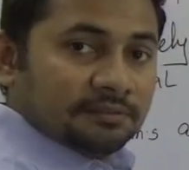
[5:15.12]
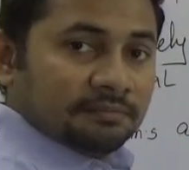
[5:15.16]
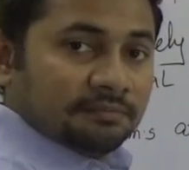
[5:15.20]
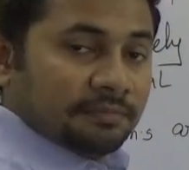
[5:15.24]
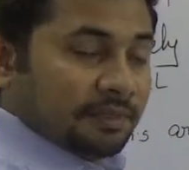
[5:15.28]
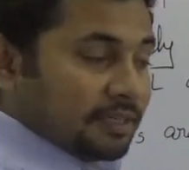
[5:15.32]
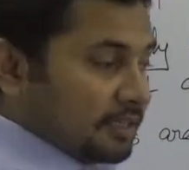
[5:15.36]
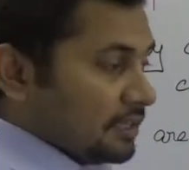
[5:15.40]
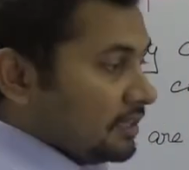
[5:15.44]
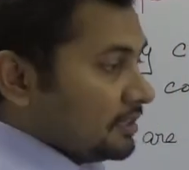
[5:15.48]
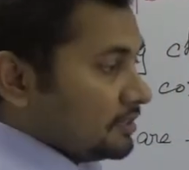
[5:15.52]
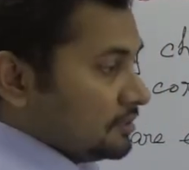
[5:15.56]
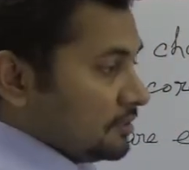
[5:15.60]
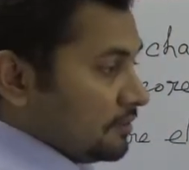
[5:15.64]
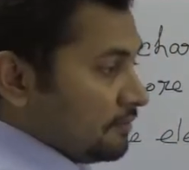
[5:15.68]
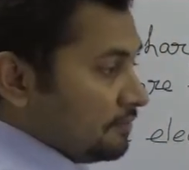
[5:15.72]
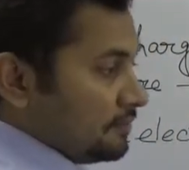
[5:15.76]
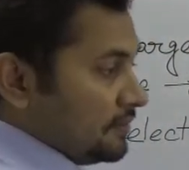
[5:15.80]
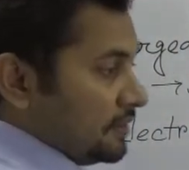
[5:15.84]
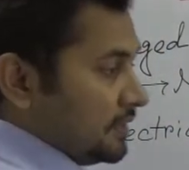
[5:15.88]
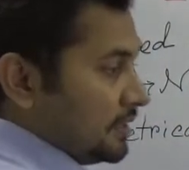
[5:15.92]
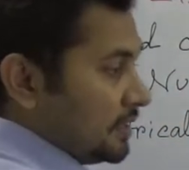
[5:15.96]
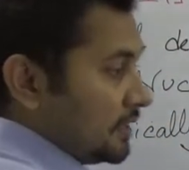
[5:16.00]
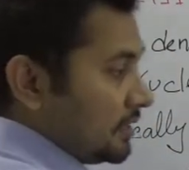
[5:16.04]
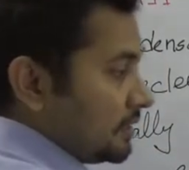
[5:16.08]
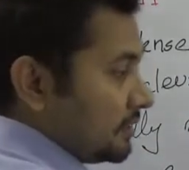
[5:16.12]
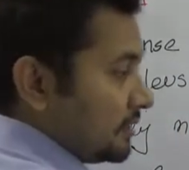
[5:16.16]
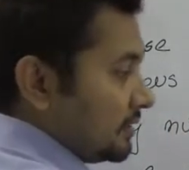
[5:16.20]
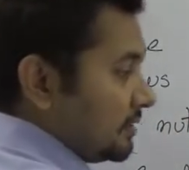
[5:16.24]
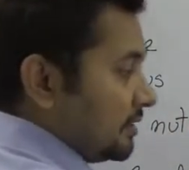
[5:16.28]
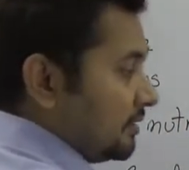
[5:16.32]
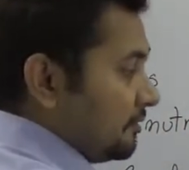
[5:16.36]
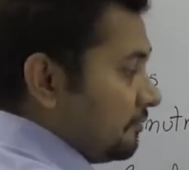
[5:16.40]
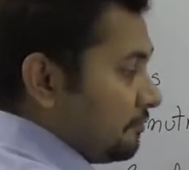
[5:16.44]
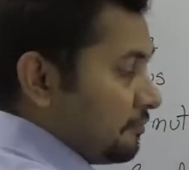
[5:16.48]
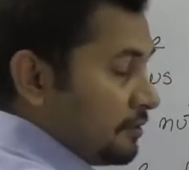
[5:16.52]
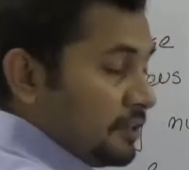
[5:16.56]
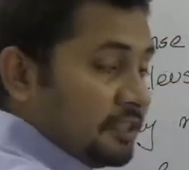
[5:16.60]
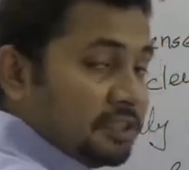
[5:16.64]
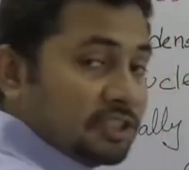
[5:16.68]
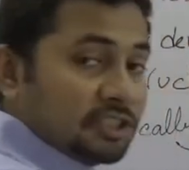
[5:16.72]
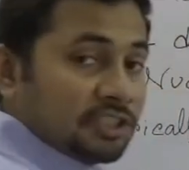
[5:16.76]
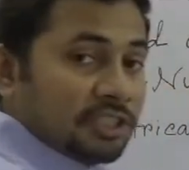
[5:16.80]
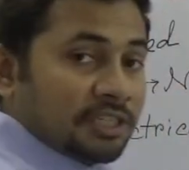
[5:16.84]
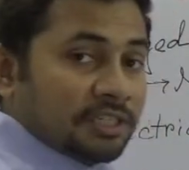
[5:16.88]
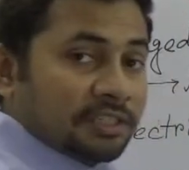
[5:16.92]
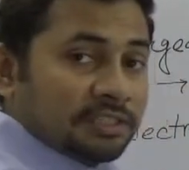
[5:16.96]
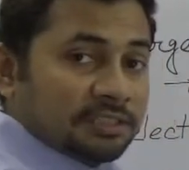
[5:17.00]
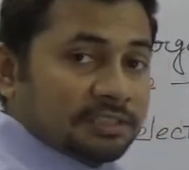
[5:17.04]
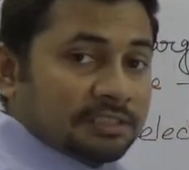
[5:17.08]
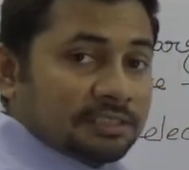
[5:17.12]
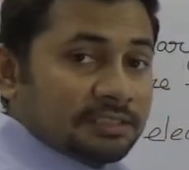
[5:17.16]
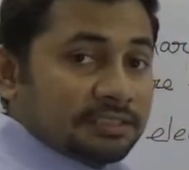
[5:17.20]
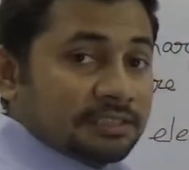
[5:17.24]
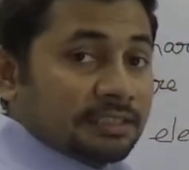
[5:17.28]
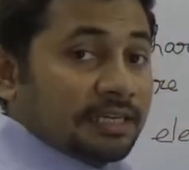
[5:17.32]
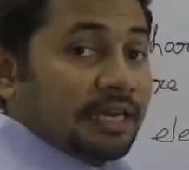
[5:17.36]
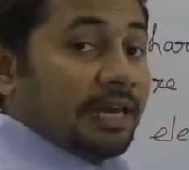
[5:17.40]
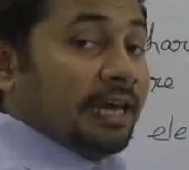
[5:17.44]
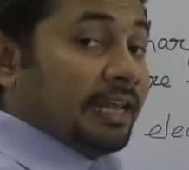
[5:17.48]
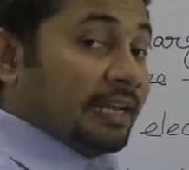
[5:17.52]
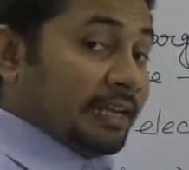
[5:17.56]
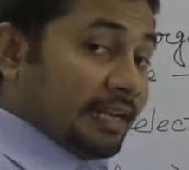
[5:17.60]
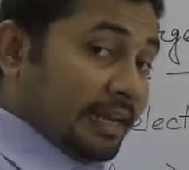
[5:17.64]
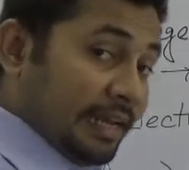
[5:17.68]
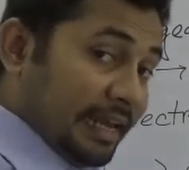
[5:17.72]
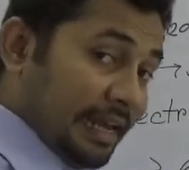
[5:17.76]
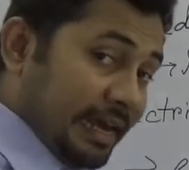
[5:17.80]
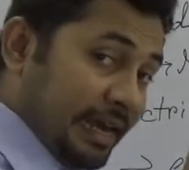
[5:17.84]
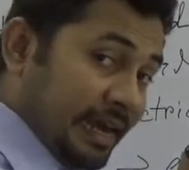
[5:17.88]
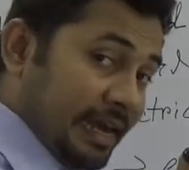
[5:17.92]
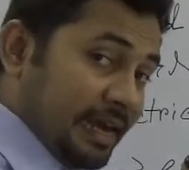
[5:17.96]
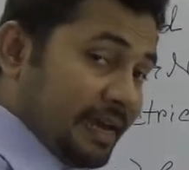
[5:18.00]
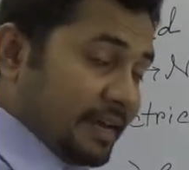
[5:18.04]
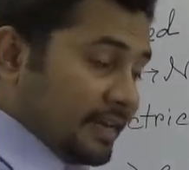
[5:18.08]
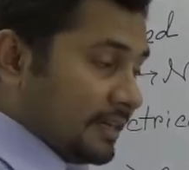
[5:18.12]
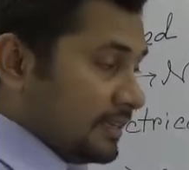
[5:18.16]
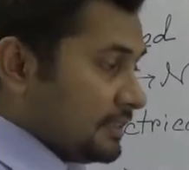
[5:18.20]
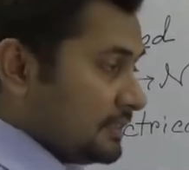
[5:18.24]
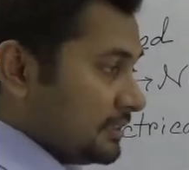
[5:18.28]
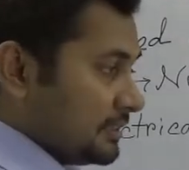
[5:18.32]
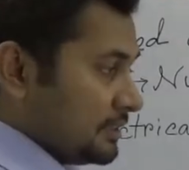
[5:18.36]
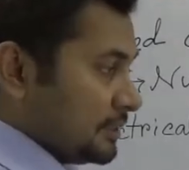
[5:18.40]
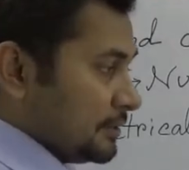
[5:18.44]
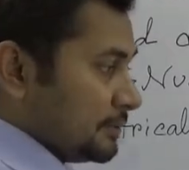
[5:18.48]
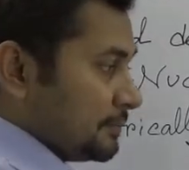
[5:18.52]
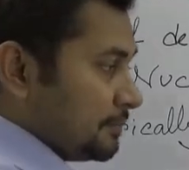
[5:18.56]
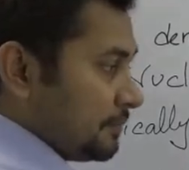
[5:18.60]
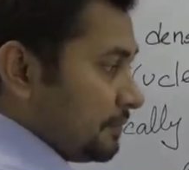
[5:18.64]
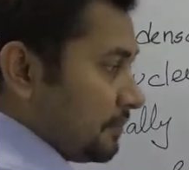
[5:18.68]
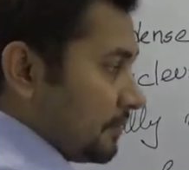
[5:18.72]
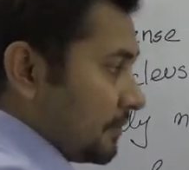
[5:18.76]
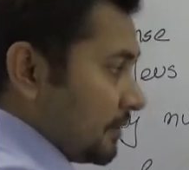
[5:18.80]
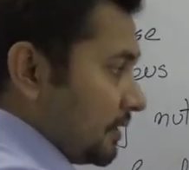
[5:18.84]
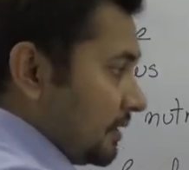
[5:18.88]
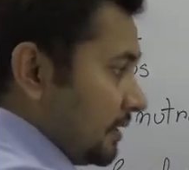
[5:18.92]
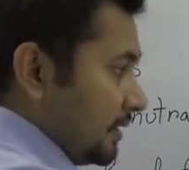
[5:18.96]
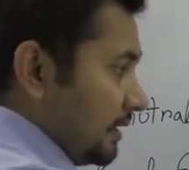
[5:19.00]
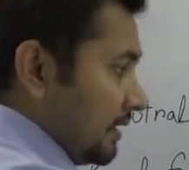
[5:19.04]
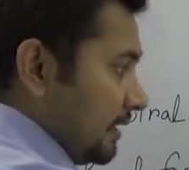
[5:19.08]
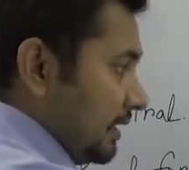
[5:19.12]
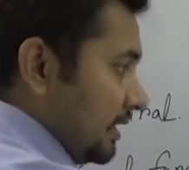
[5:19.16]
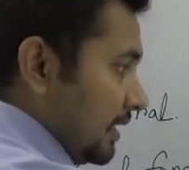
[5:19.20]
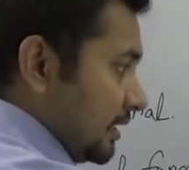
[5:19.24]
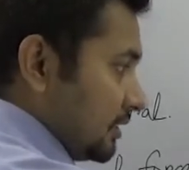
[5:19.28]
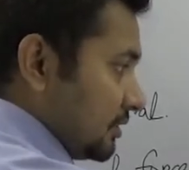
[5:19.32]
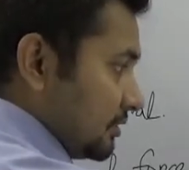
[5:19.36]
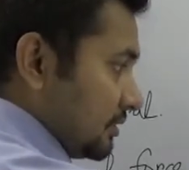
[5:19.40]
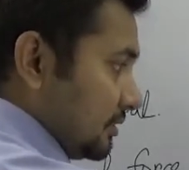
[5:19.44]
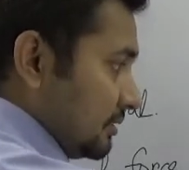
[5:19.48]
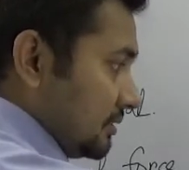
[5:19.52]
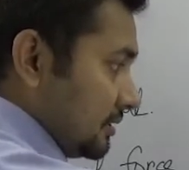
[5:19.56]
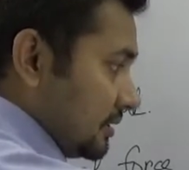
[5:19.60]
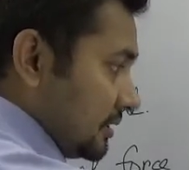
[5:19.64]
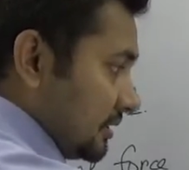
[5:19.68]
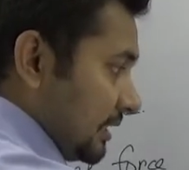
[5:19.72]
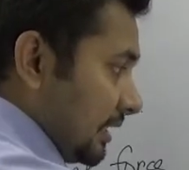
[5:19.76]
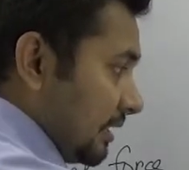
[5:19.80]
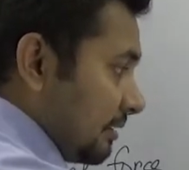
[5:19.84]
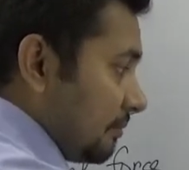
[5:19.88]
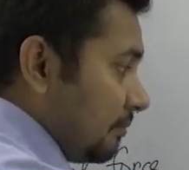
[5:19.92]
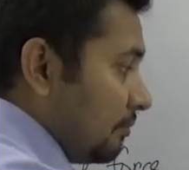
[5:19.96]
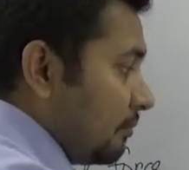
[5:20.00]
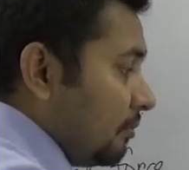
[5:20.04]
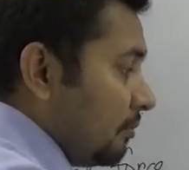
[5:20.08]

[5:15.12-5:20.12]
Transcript: because of their different charge, and as electrons are